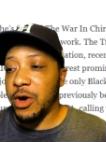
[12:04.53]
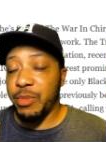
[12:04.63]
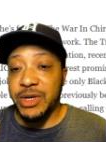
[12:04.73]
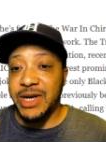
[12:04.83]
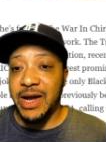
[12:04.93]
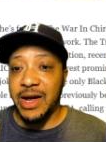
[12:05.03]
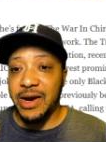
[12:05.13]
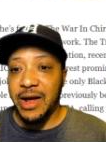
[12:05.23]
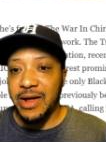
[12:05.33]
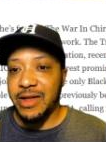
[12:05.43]
to pretend
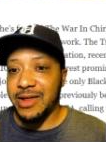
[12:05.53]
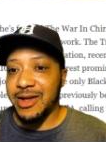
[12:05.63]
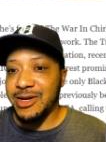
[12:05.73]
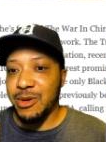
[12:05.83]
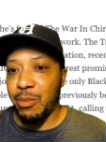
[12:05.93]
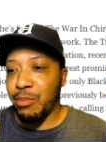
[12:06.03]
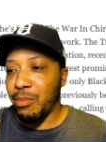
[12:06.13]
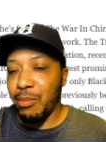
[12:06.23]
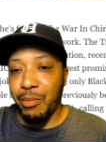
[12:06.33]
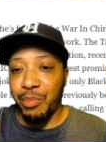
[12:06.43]
that this
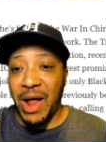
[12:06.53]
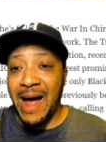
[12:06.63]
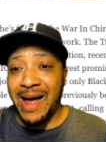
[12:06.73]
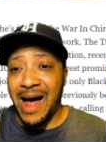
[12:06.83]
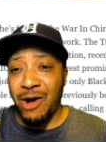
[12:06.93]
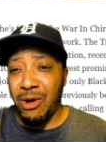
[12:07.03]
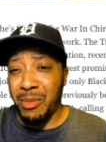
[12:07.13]
black guy who